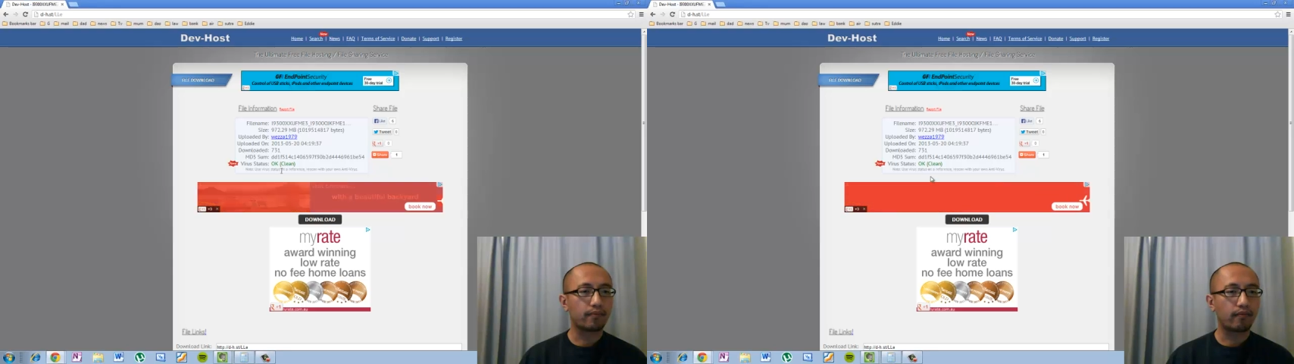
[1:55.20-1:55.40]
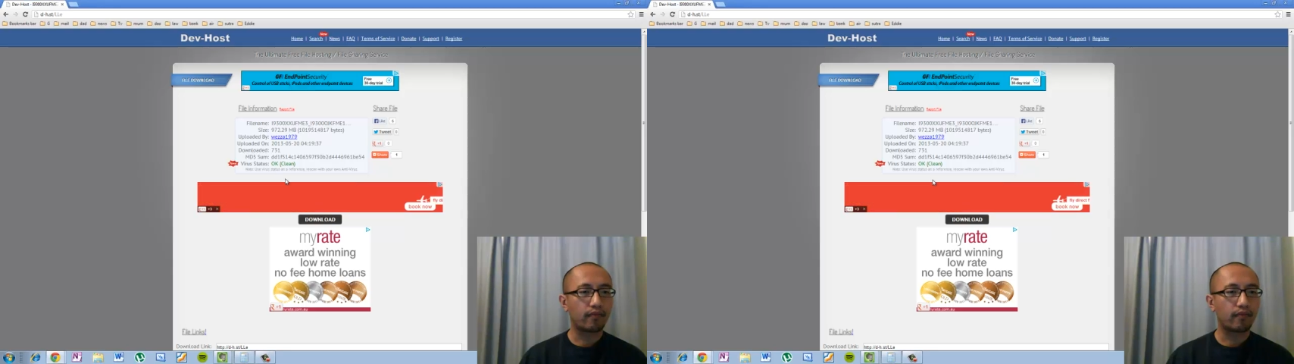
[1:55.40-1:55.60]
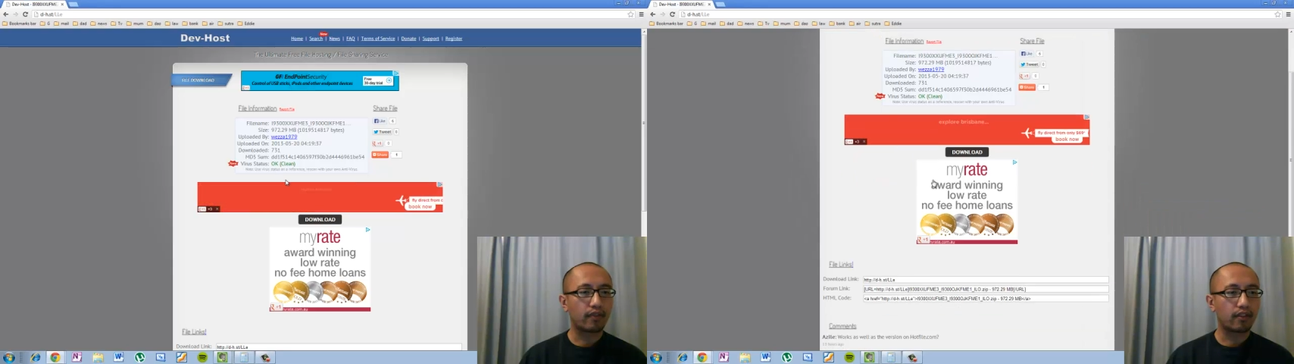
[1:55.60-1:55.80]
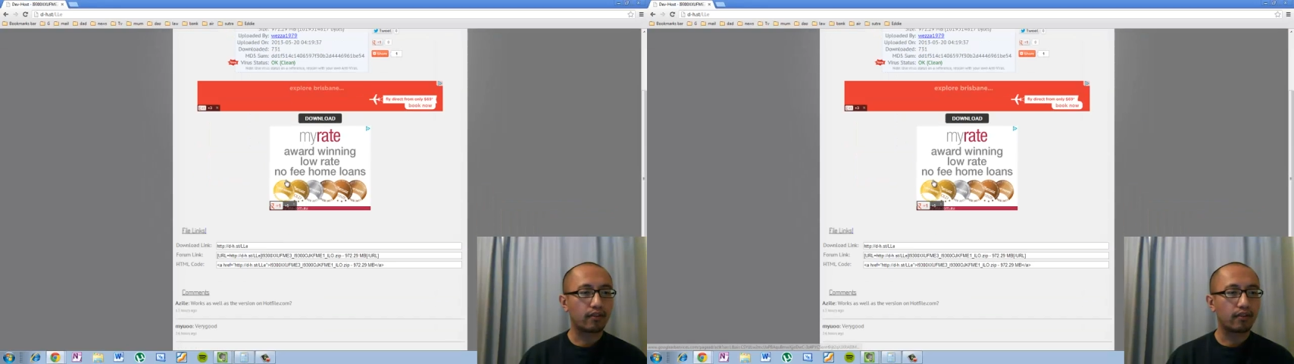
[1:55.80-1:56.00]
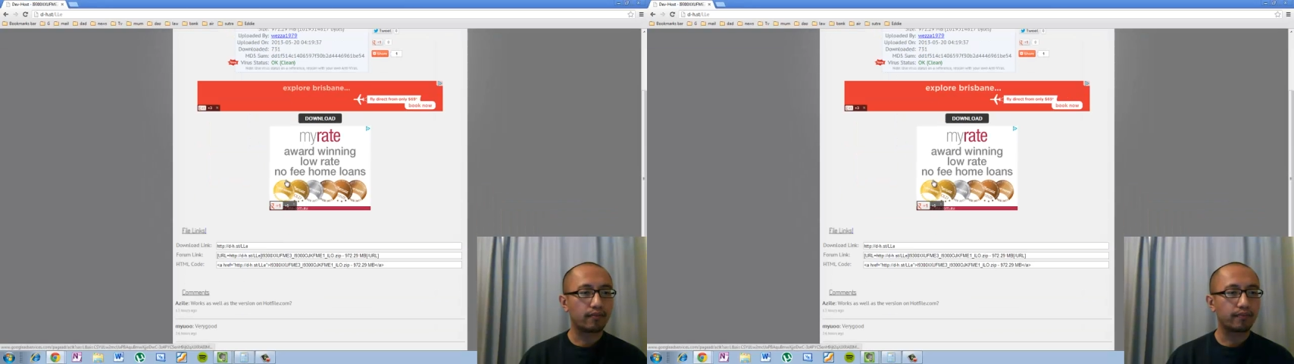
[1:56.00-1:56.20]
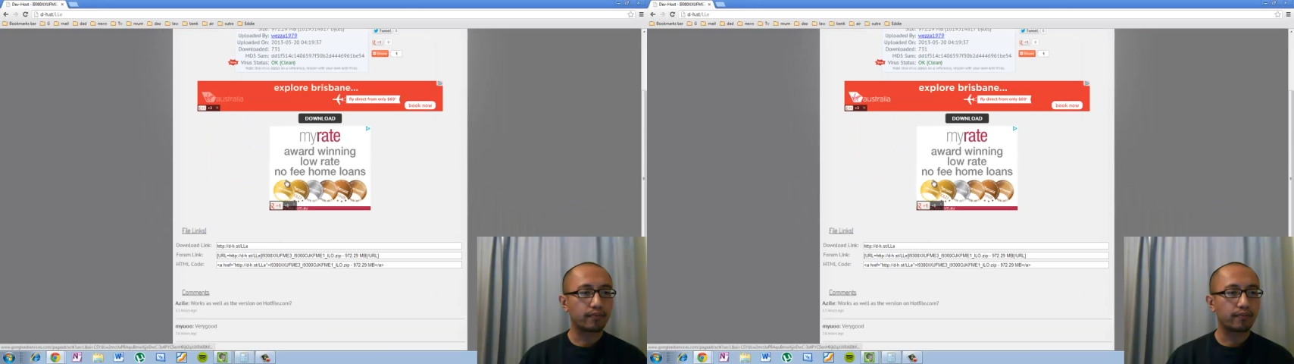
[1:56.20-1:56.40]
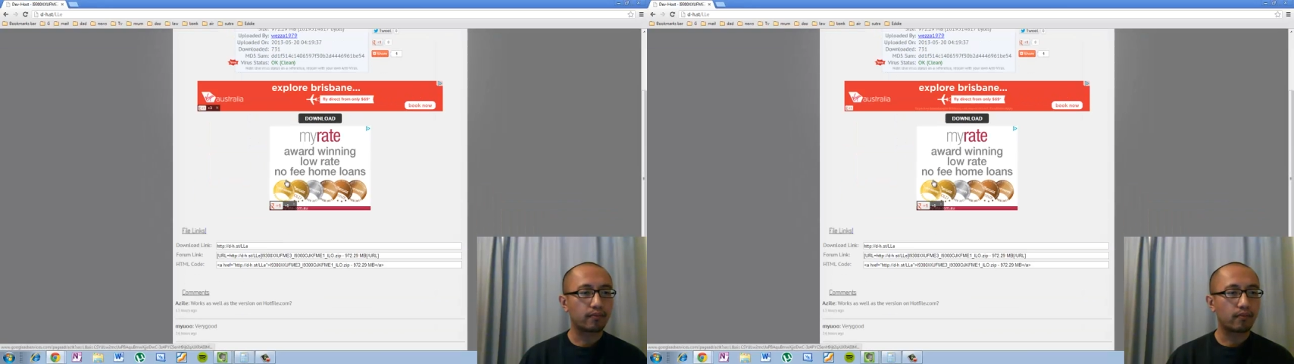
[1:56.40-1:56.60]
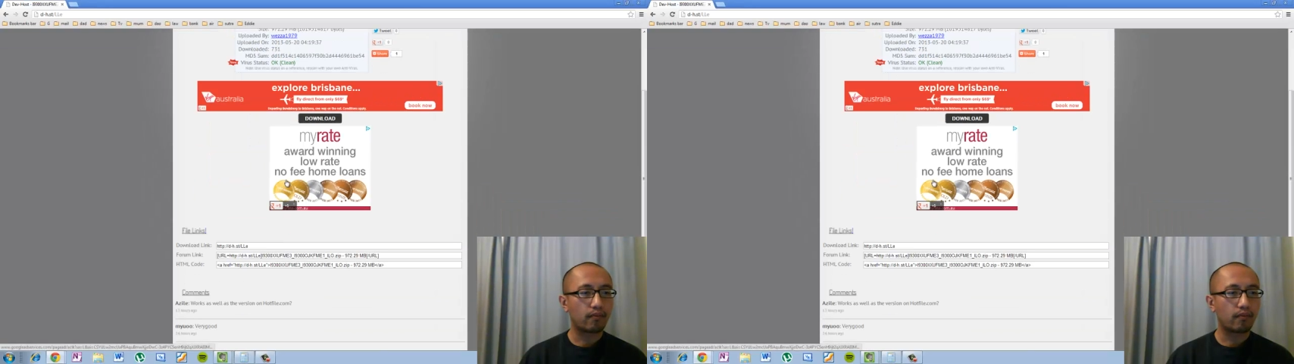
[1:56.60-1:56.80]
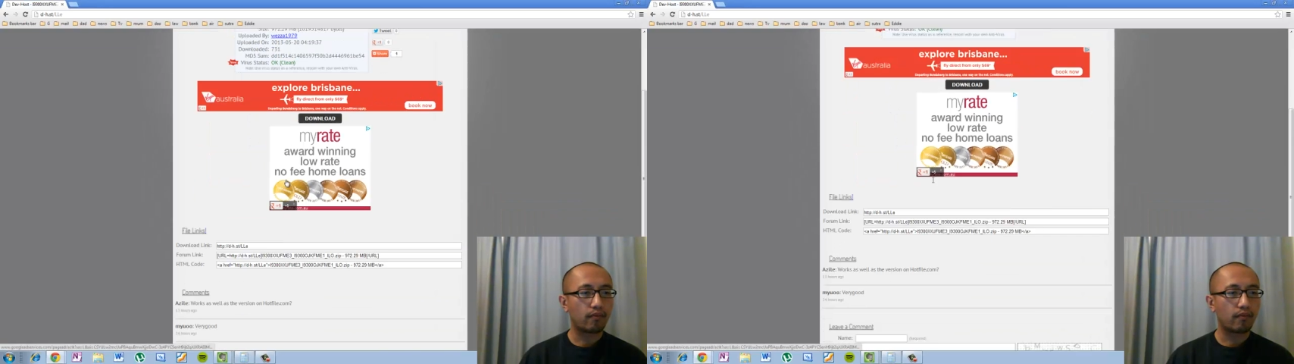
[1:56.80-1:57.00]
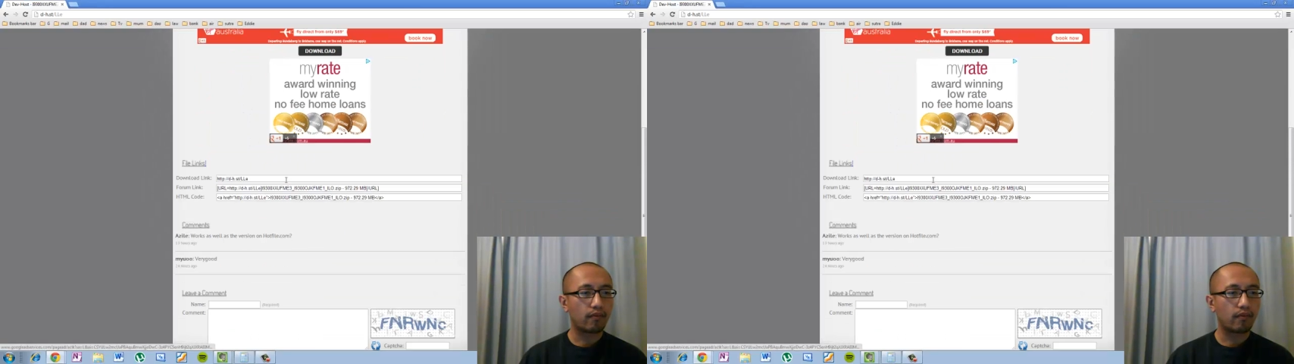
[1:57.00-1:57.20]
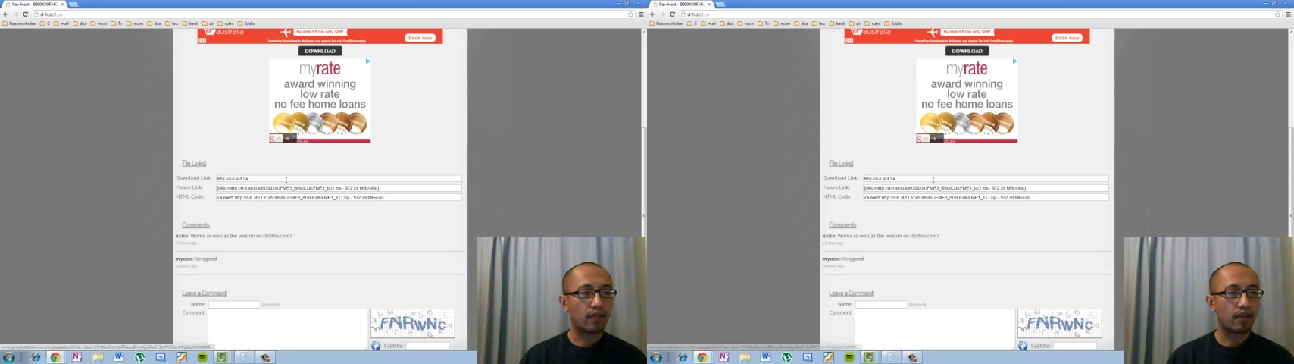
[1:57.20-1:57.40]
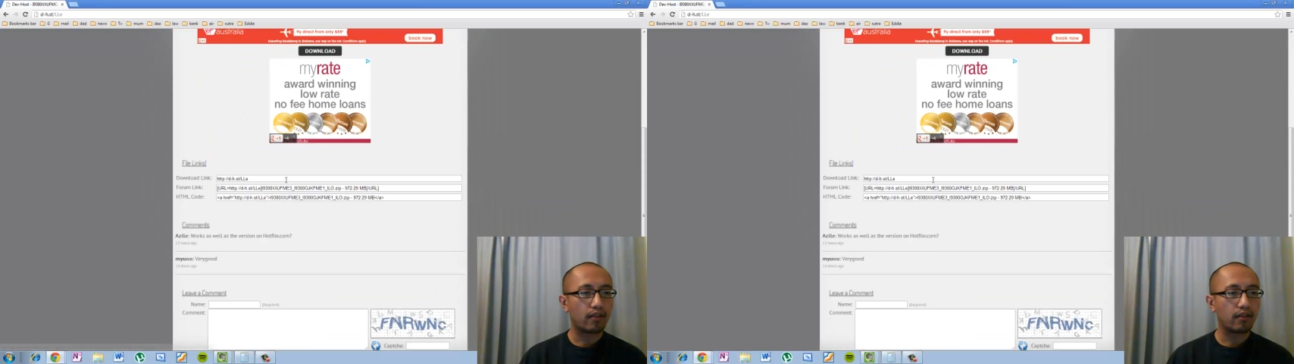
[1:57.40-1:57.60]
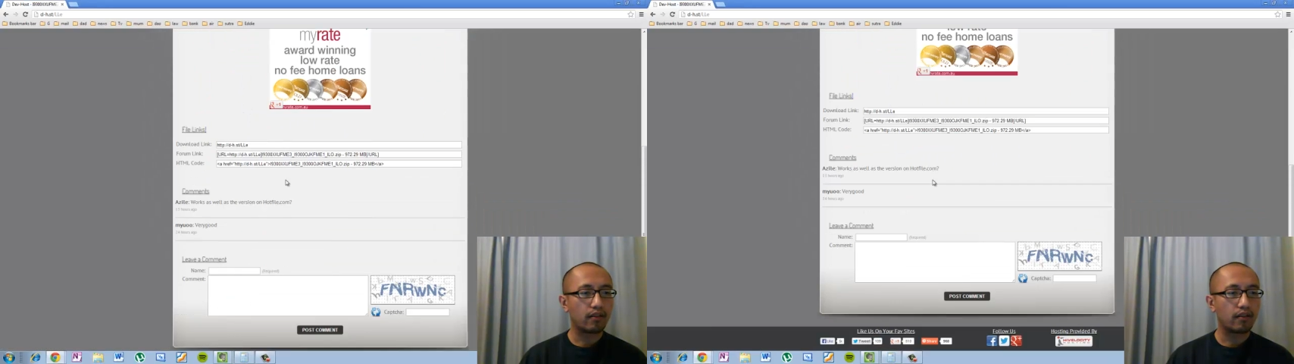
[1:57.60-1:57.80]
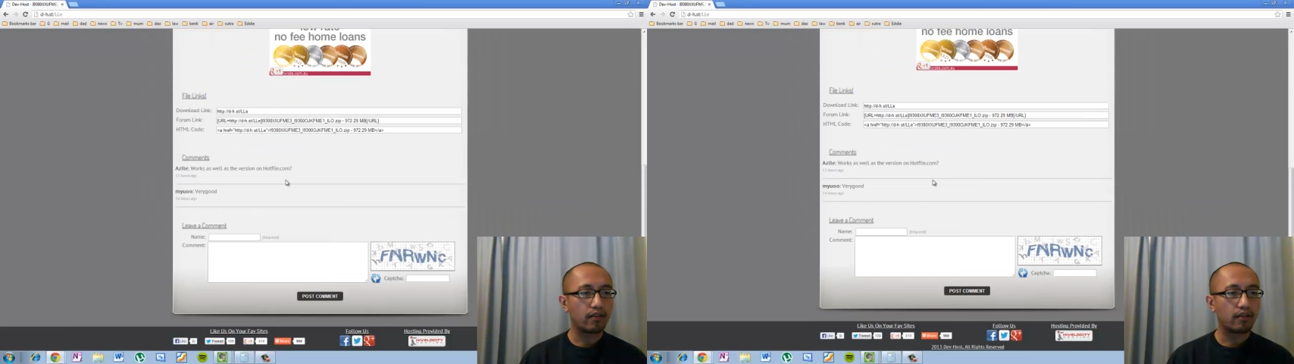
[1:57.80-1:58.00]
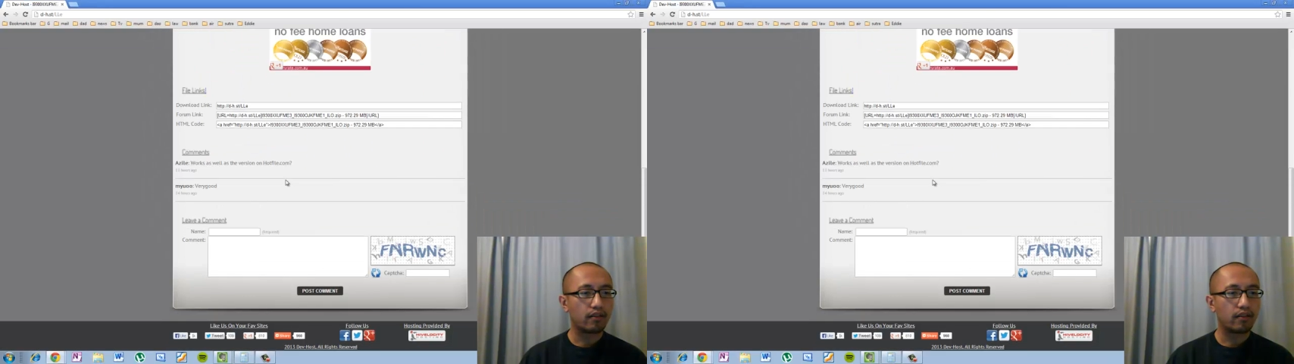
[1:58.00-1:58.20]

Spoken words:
(no one is talking)